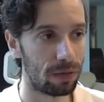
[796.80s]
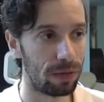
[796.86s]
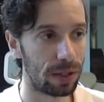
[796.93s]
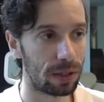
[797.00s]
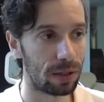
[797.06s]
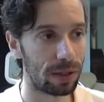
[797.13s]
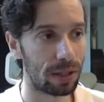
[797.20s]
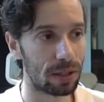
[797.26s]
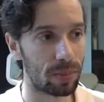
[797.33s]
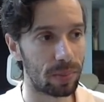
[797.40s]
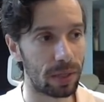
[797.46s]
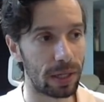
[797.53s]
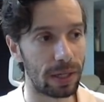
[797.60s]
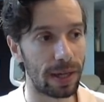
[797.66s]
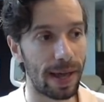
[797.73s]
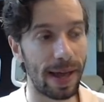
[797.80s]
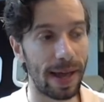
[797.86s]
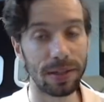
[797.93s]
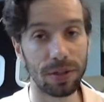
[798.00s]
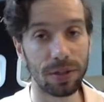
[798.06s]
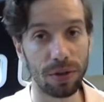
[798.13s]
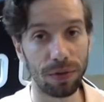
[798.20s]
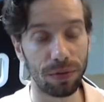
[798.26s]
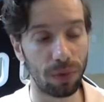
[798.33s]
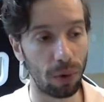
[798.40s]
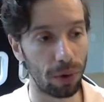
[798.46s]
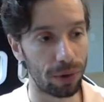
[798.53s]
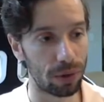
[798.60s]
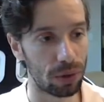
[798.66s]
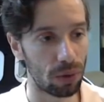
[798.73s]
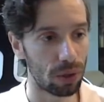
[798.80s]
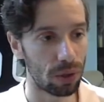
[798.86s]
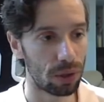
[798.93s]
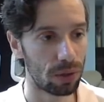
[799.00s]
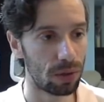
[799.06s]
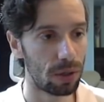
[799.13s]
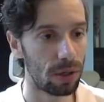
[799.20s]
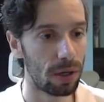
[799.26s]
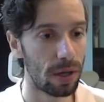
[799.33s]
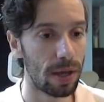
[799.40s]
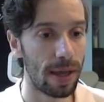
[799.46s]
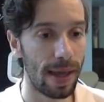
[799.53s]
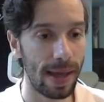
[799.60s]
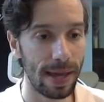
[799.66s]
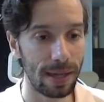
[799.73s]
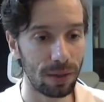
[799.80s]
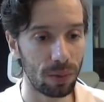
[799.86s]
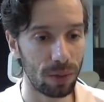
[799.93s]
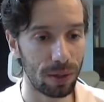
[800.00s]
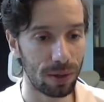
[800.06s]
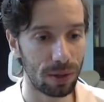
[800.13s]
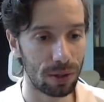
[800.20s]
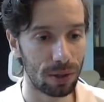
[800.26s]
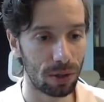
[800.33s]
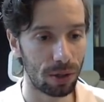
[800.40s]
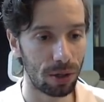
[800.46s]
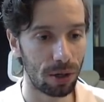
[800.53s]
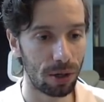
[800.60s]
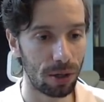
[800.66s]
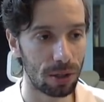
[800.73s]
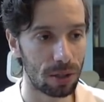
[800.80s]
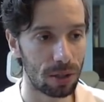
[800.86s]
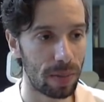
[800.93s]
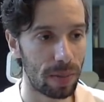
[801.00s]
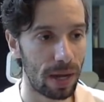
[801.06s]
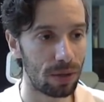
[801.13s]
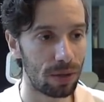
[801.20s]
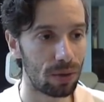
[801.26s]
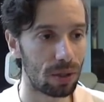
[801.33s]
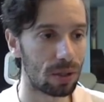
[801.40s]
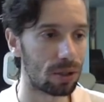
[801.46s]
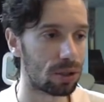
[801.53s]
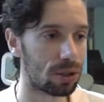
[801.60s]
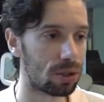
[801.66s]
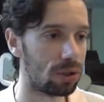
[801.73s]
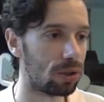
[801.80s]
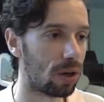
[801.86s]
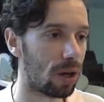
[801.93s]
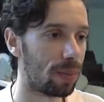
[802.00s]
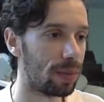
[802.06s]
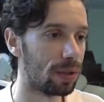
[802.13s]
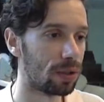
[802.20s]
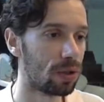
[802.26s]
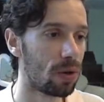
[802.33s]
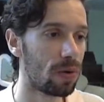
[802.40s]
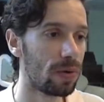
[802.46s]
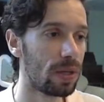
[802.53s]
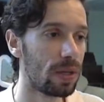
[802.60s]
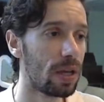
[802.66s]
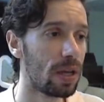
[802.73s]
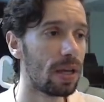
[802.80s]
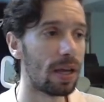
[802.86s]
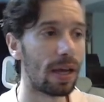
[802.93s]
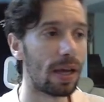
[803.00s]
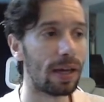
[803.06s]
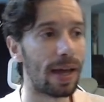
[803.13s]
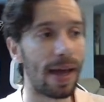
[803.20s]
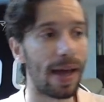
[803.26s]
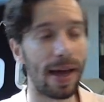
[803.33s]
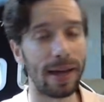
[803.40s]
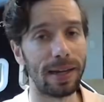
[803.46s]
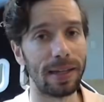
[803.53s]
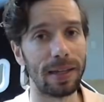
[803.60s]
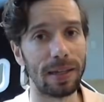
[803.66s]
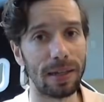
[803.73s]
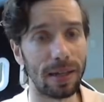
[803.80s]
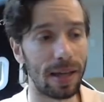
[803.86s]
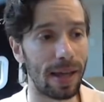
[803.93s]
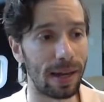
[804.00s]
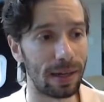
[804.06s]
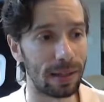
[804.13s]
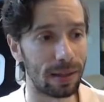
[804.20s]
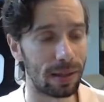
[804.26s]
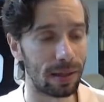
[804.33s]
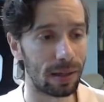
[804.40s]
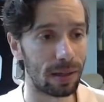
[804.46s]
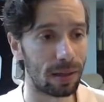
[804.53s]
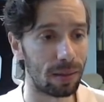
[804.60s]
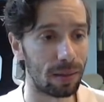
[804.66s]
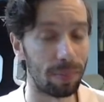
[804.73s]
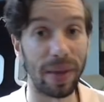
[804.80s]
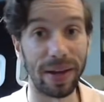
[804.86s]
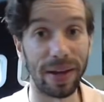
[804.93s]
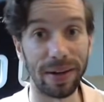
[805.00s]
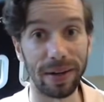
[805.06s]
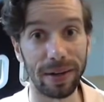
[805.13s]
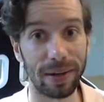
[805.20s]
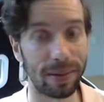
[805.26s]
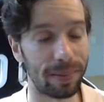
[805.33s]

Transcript: Viktor gets played as the fourth sorcerer, and with the Star Guardian spat, you can just drop the Zoe and add in anything better.